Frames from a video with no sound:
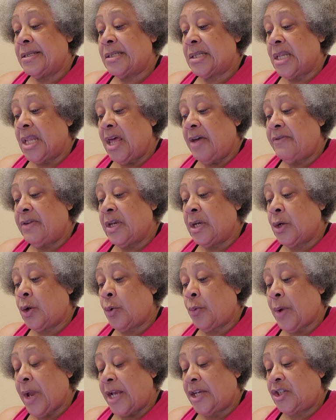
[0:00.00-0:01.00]
his loving
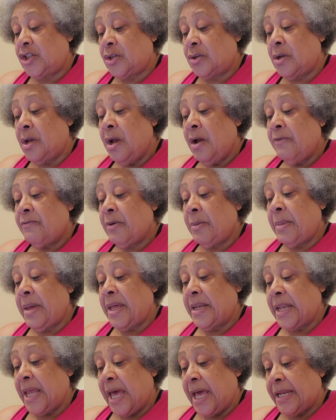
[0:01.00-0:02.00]
correction from
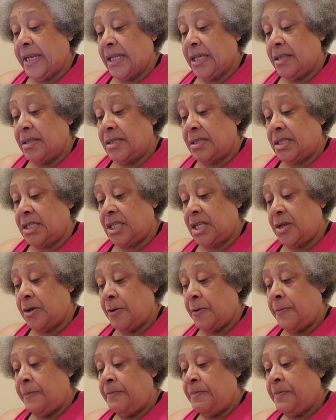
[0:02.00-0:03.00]
Hanani the
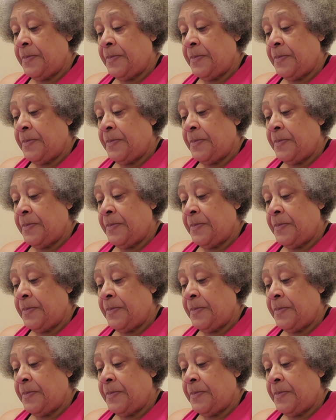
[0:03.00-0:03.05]
seer.